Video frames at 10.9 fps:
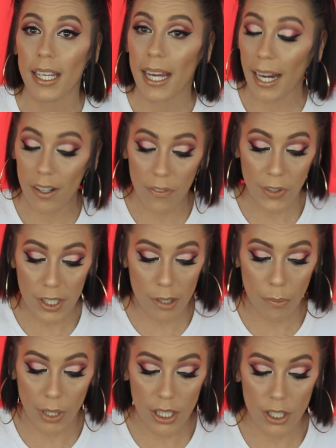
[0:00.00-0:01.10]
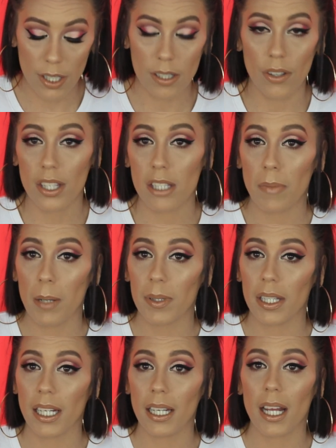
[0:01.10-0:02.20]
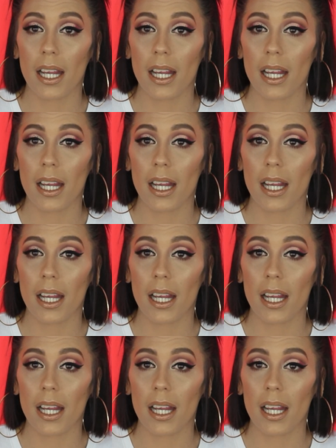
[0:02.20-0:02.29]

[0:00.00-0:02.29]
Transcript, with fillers: and first impressions on this Maybelline